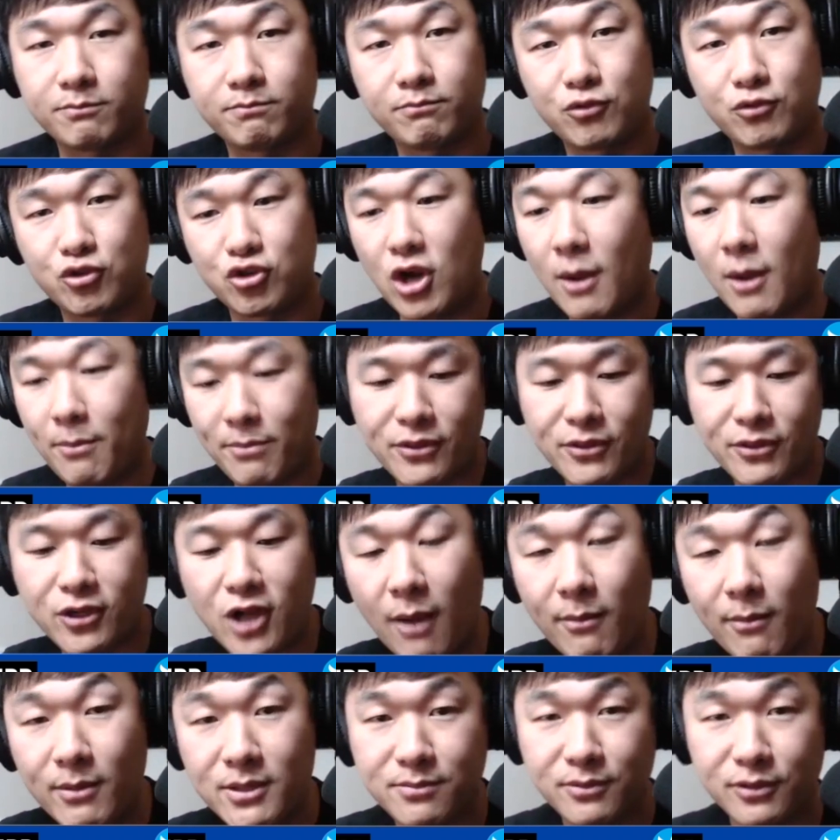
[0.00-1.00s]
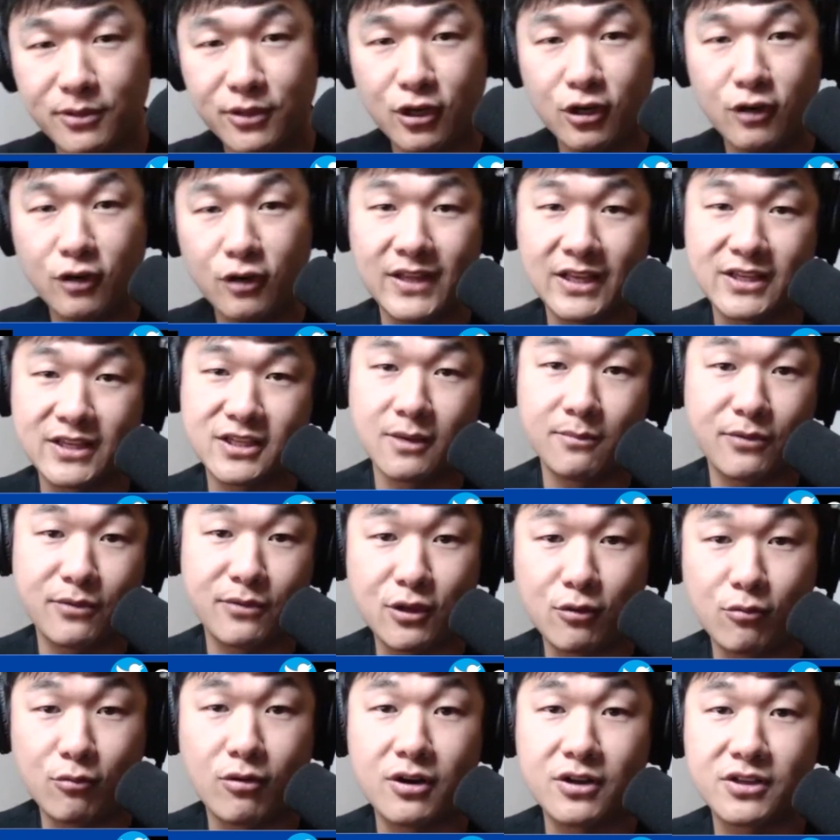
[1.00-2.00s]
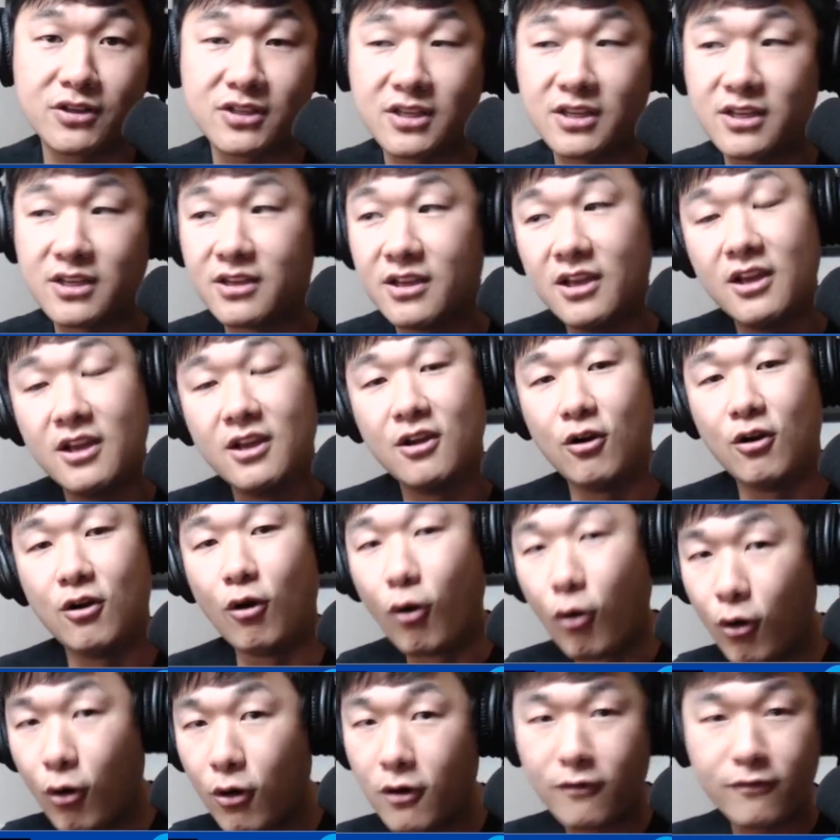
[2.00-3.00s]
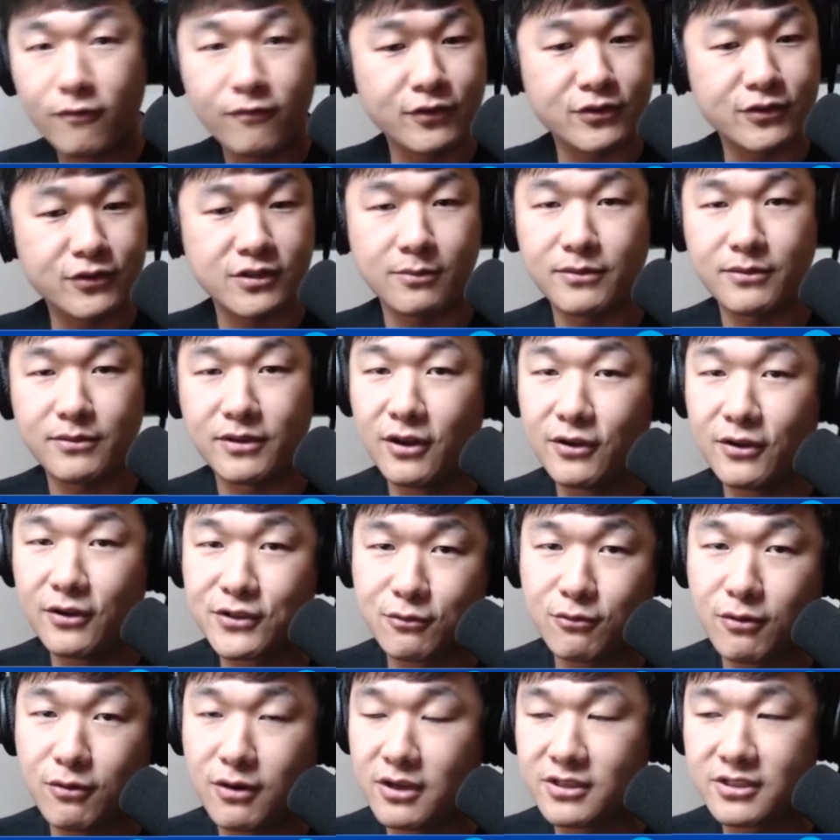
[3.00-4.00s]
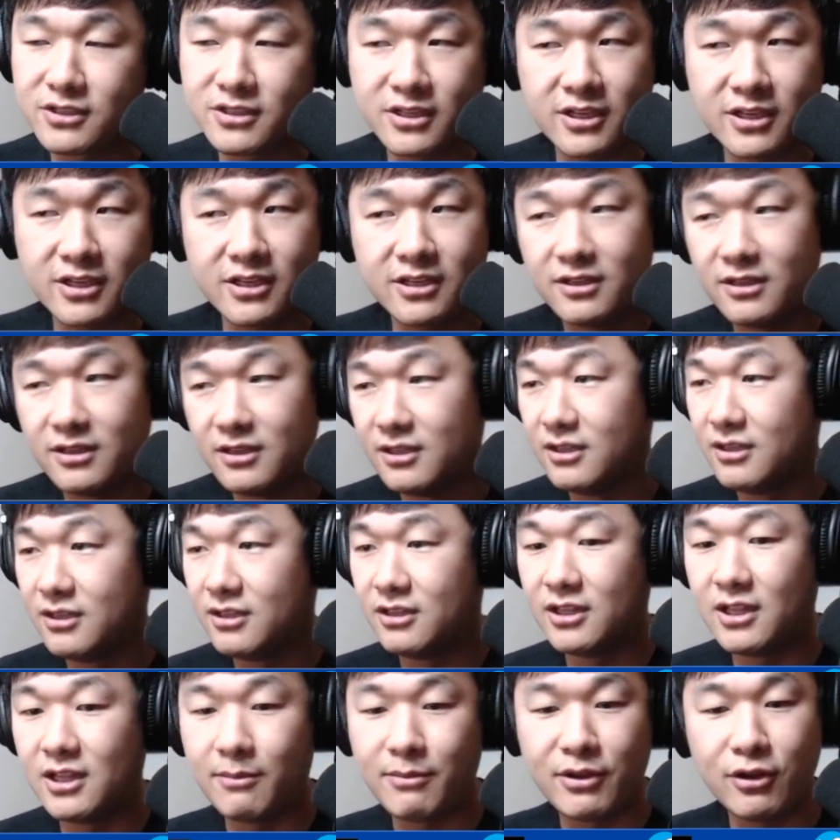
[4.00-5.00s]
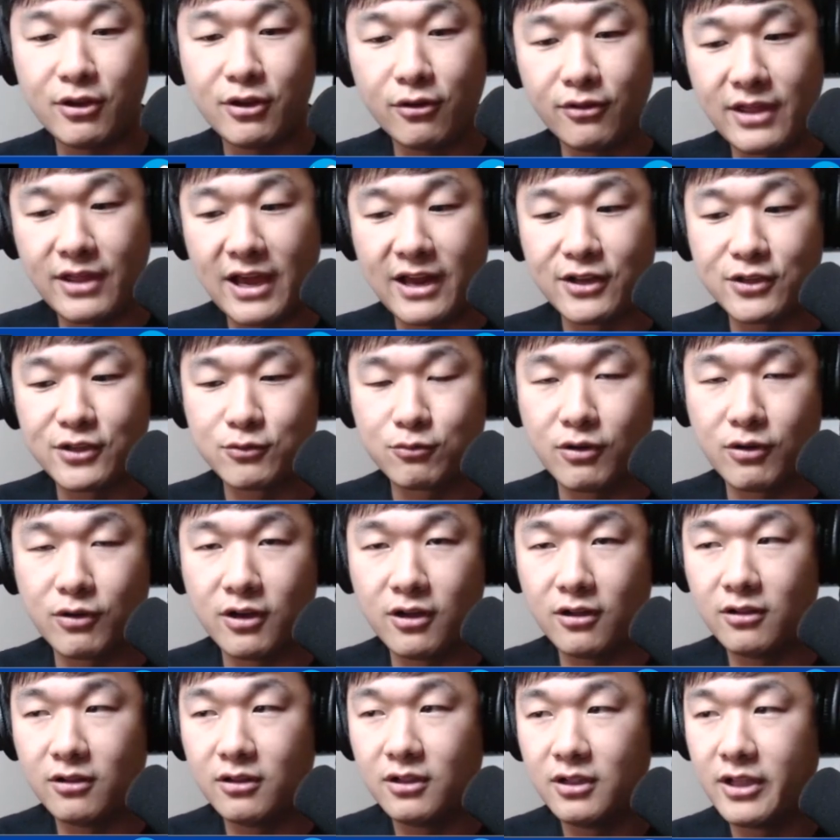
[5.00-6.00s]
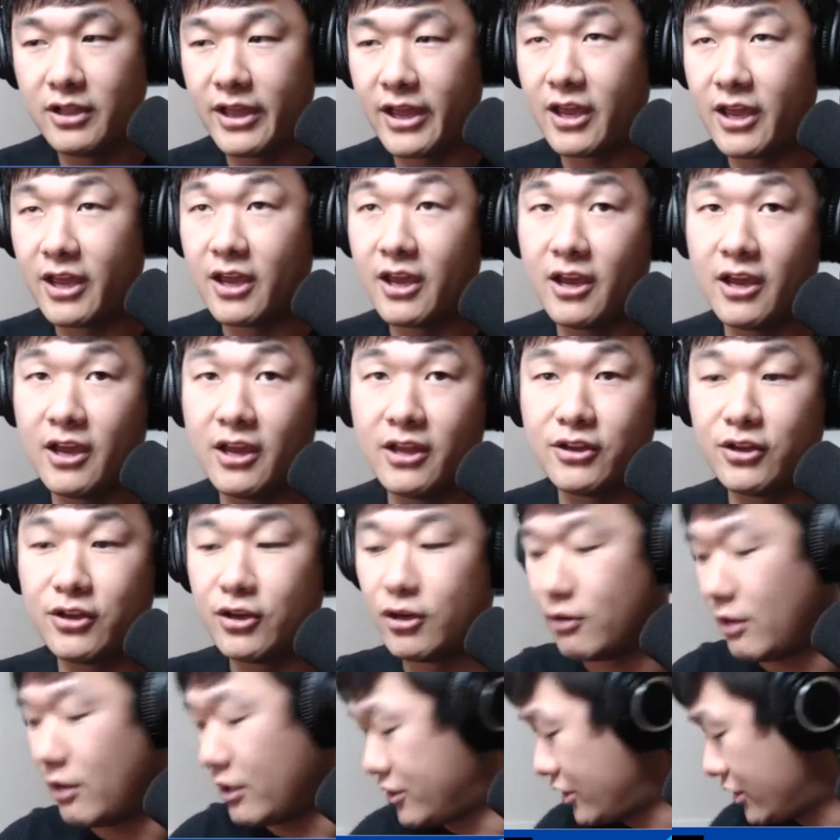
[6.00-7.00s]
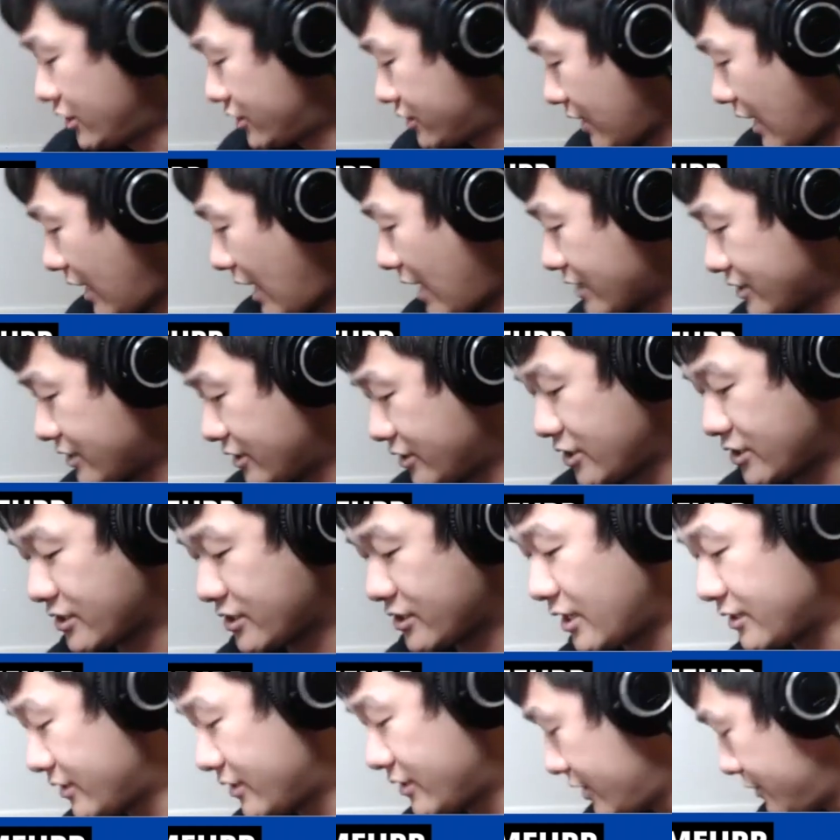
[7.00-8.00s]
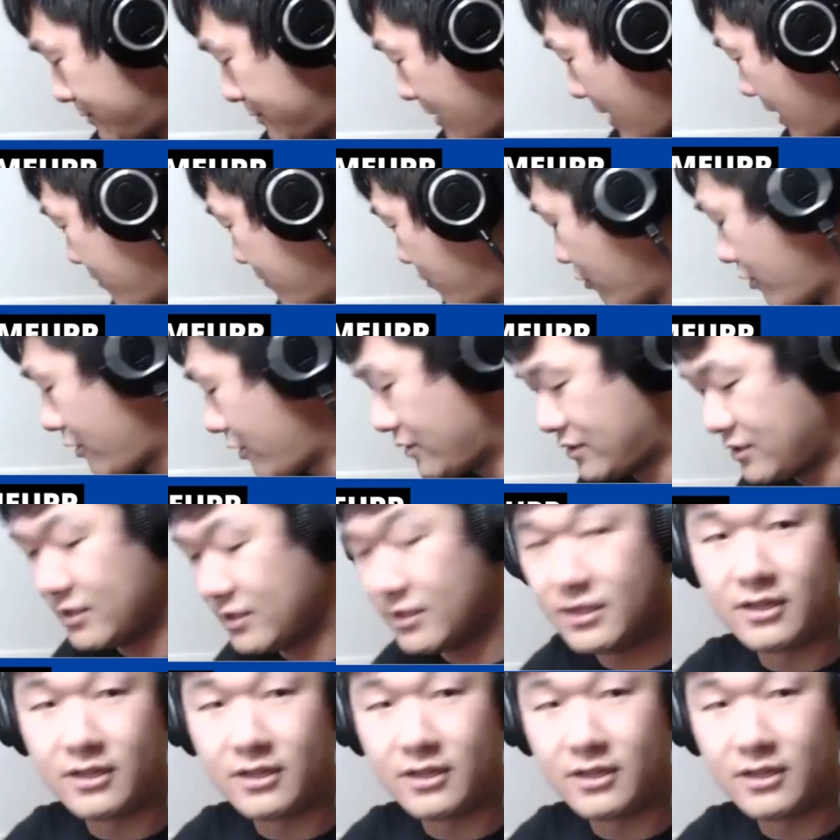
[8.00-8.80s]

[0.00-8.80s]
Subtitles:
Drop in the comments below if that's something you want to see, or if there's something else you want to see, let me know that as well. And I actually just got these bad boys,